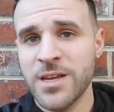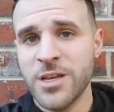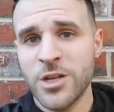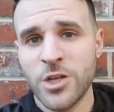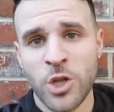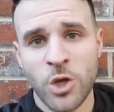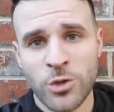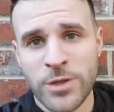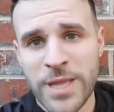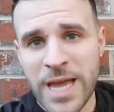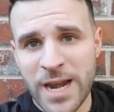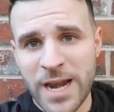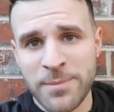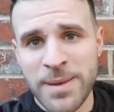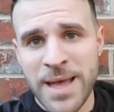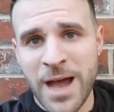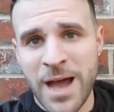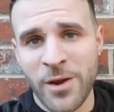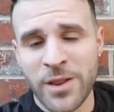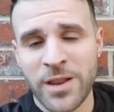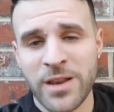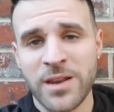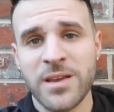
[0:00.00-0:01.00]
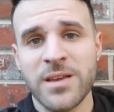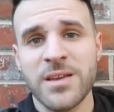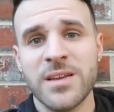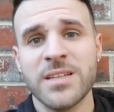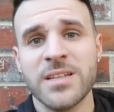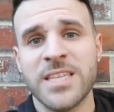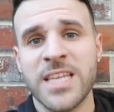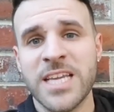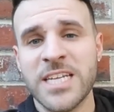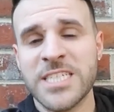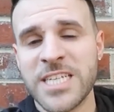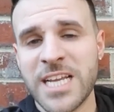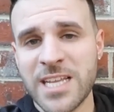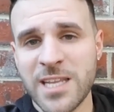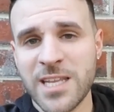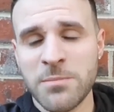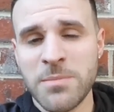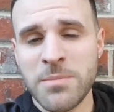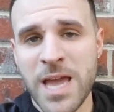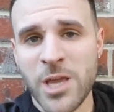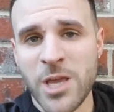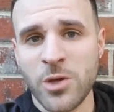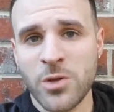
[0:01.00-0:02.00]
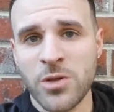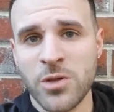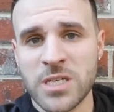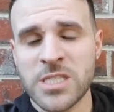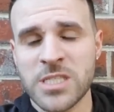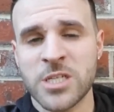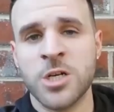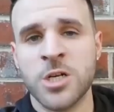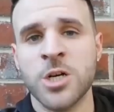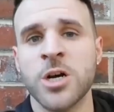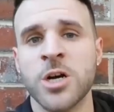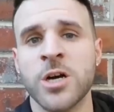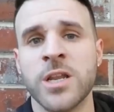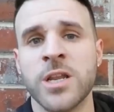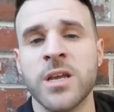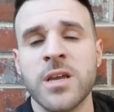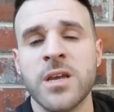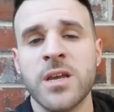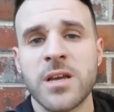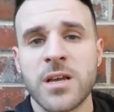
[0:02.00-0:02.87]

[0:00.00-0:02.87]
No doubt about it. DJ LeMahieu looks good.